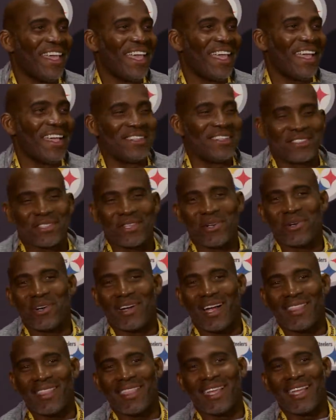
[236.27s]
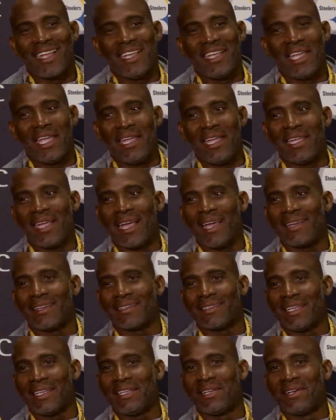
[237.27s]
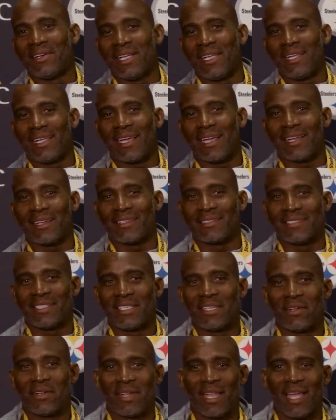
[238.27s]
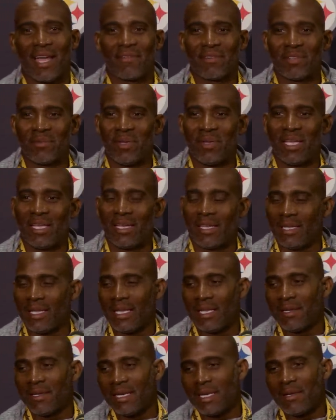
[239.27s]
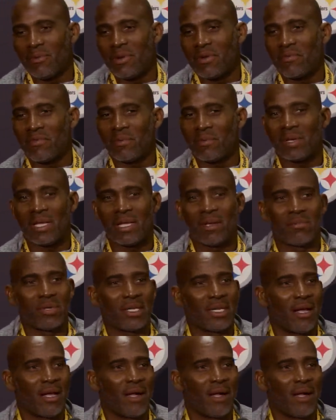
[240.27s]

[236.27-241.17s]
And so I think he kind of laughed a bit. And, you know, and it went from there. But,